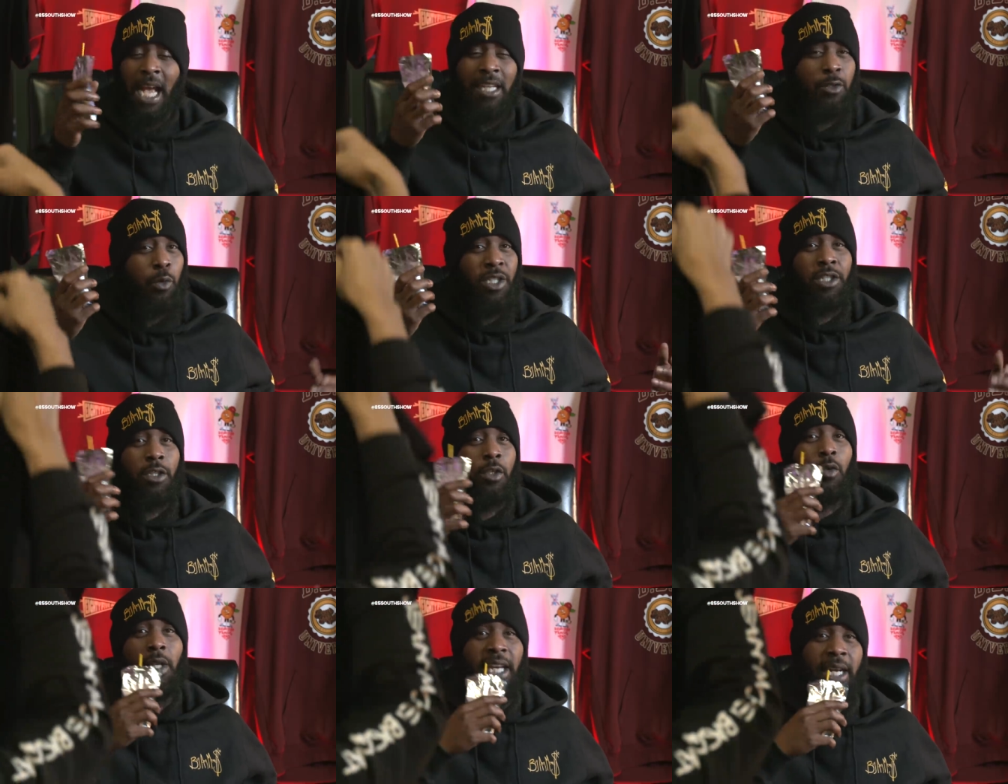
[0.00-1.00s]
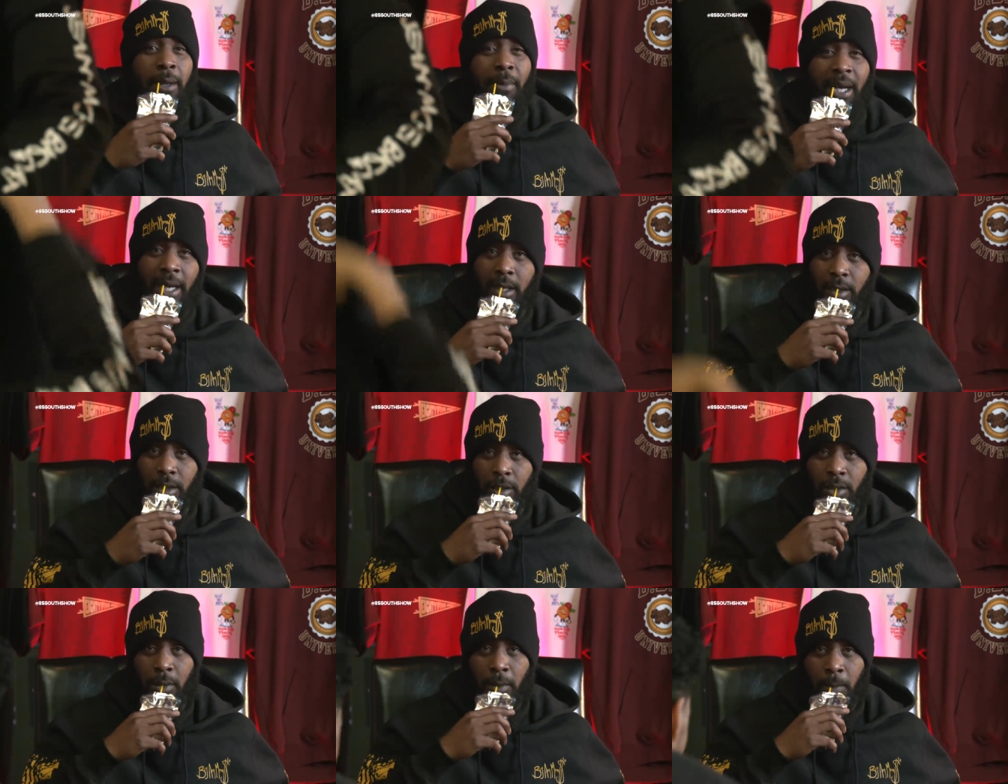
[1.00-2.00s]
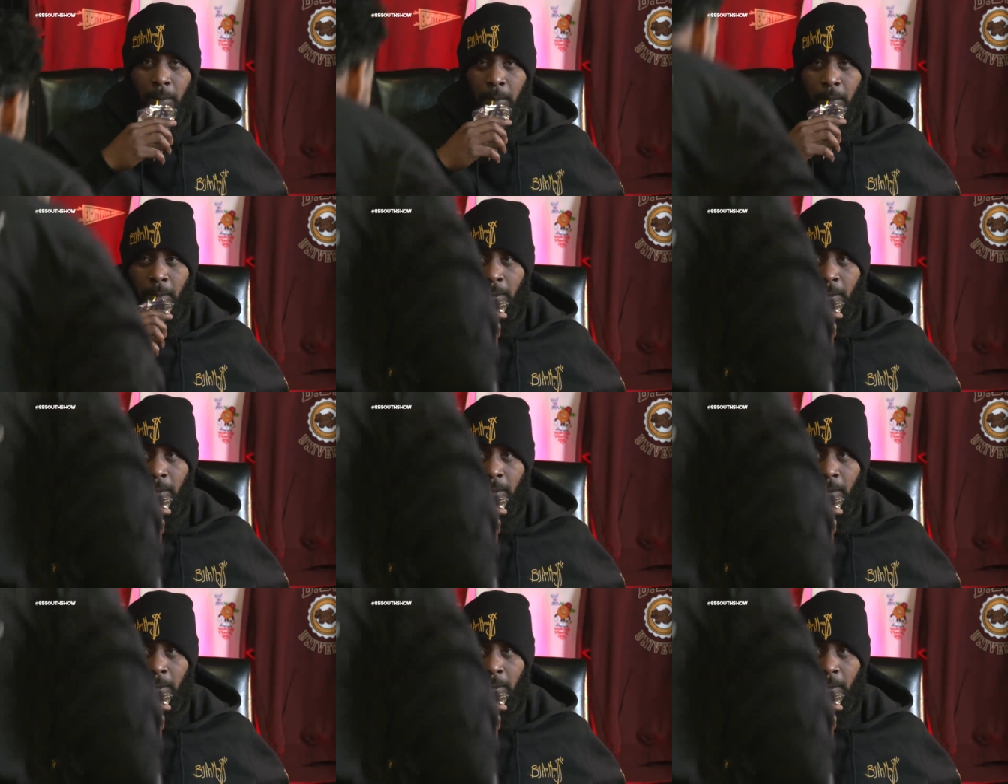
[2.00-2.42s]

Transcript: I switched to Kool Aid at my house. Kool